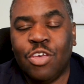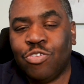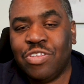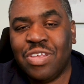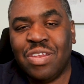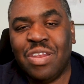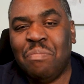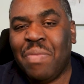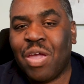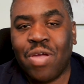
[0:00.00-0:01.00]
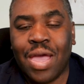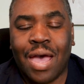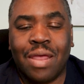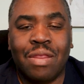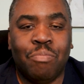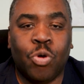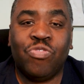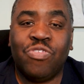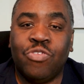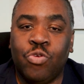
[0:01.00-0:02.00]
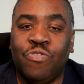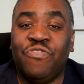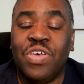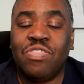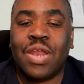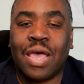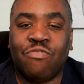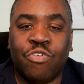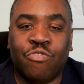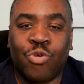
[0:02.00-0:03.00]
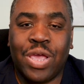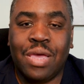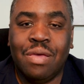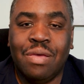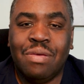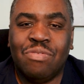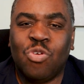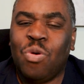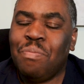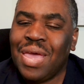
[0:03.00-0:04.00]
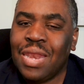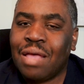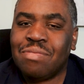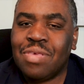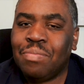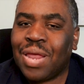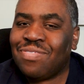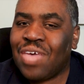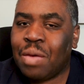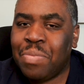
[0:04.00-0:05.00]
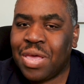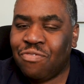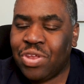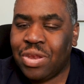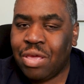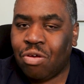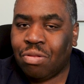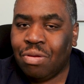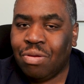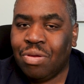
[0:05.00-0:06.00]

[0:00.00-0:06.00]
Hilton and Marriott both do 5th night for free, so it may not seem like that big of a deal,